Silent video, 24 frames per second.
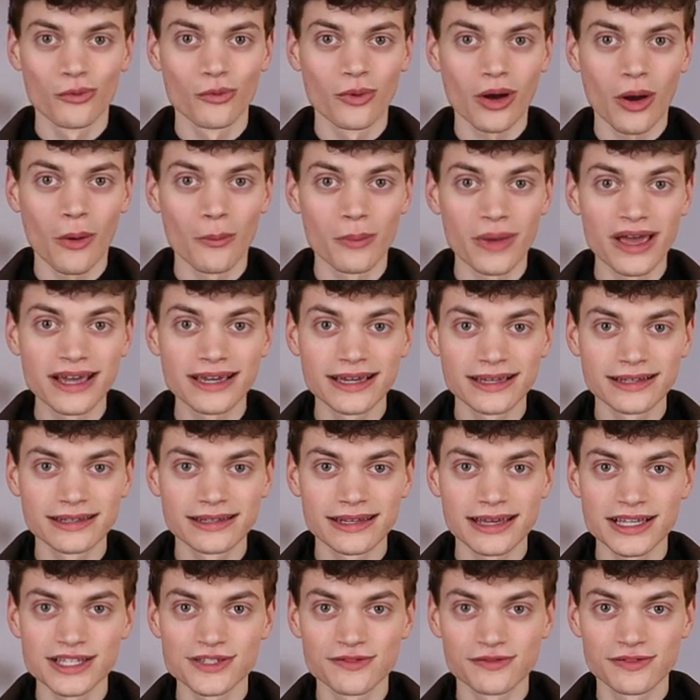well, making
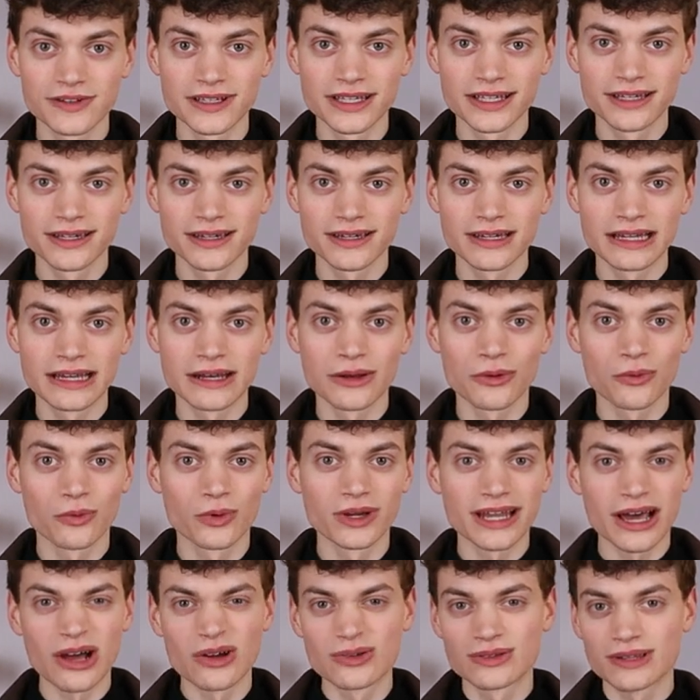things vegan
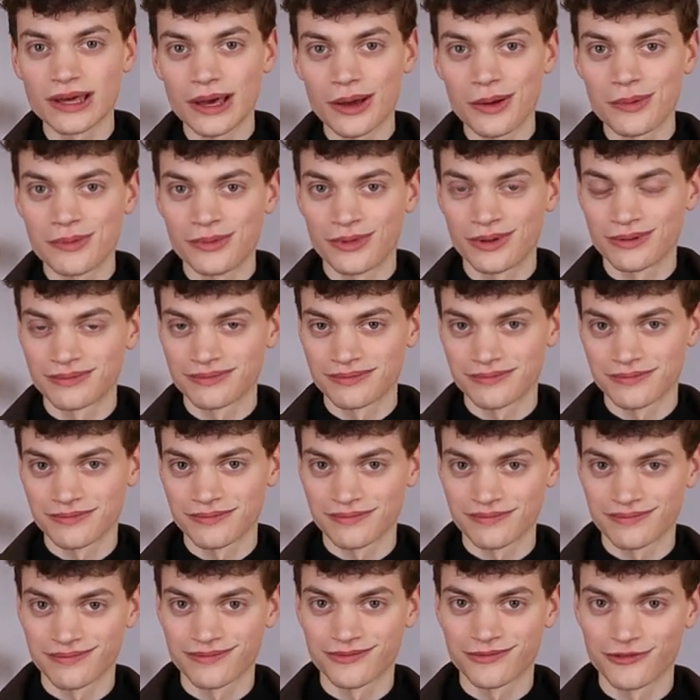without them
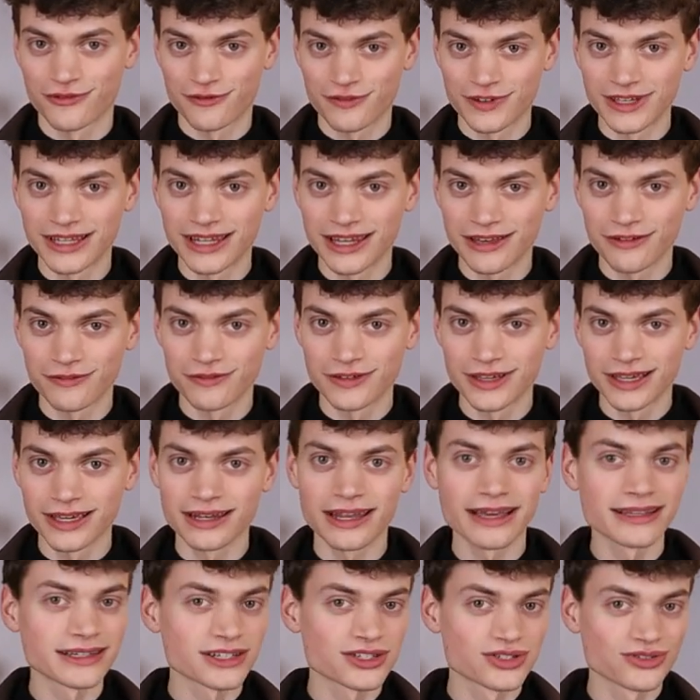feeling vegan.
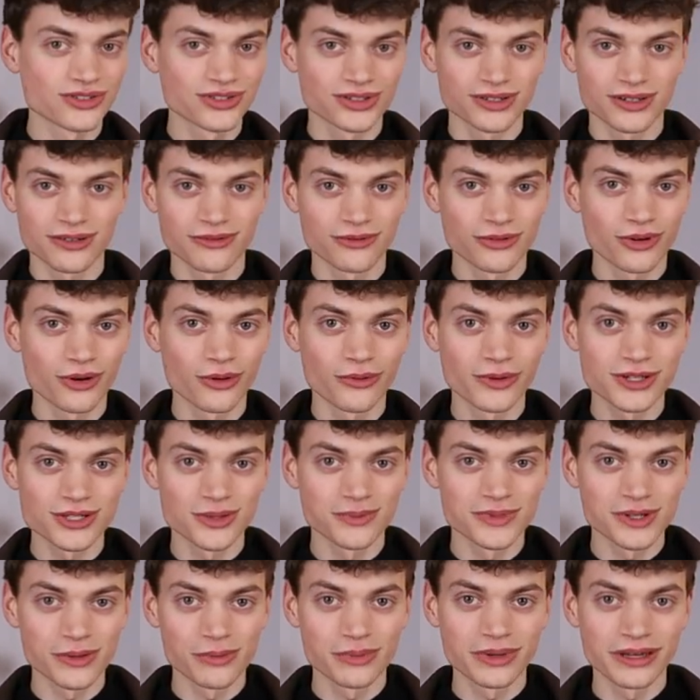Like there's nothing wrong with
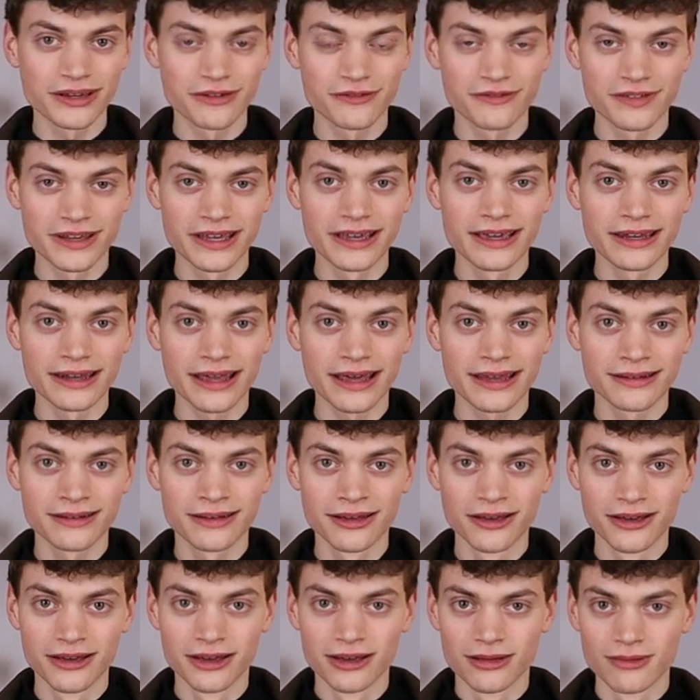something being vegan and
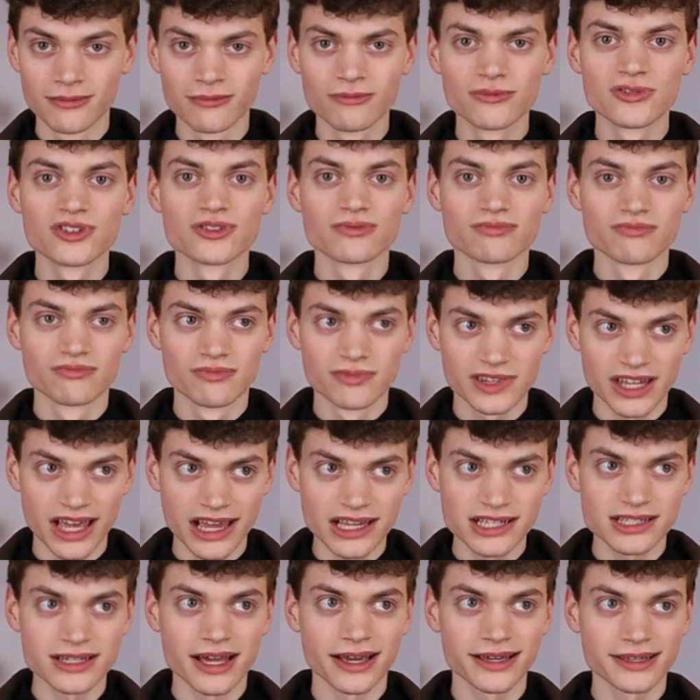
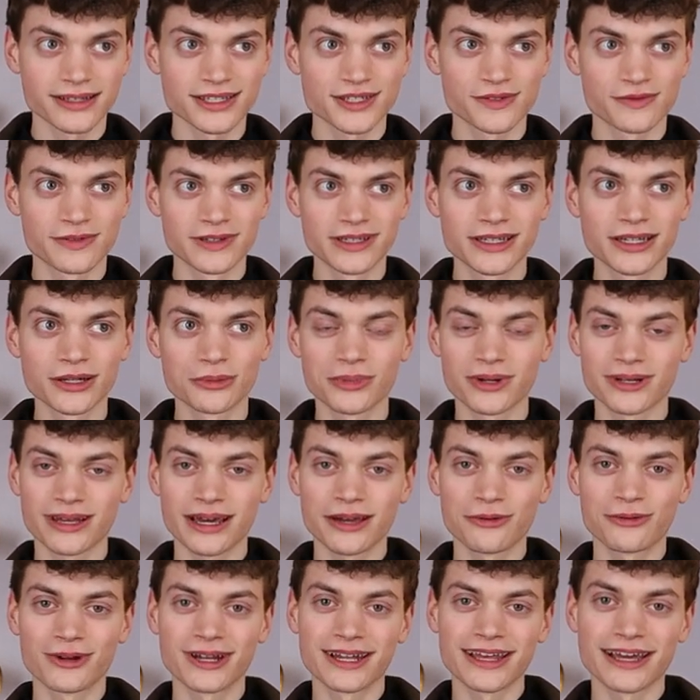taste like it's vegan, but
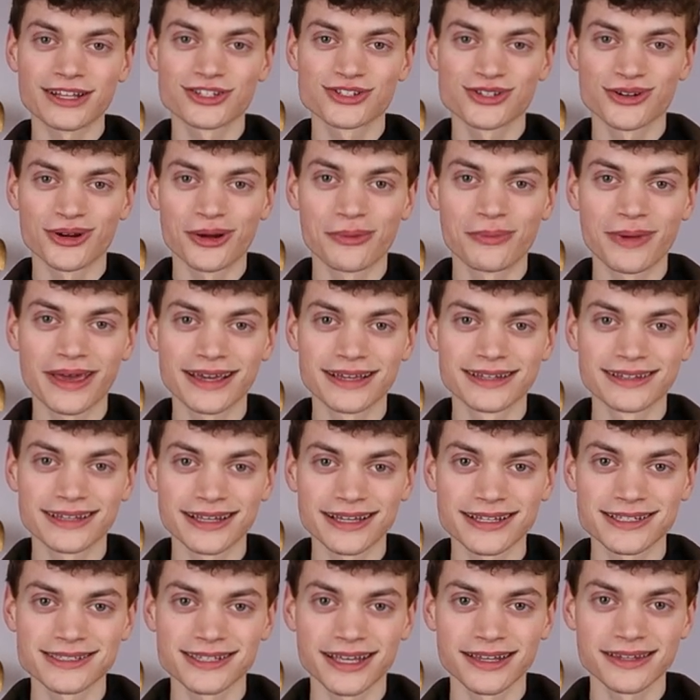I really enjoy making
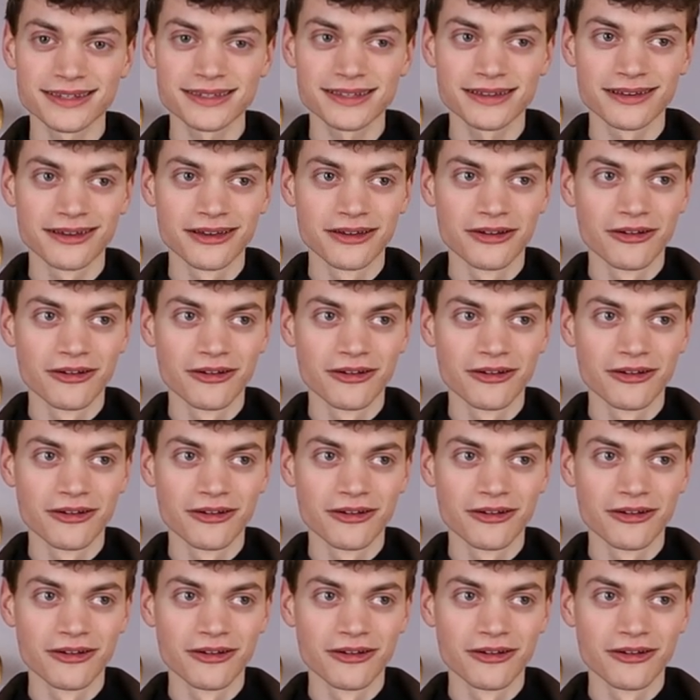things that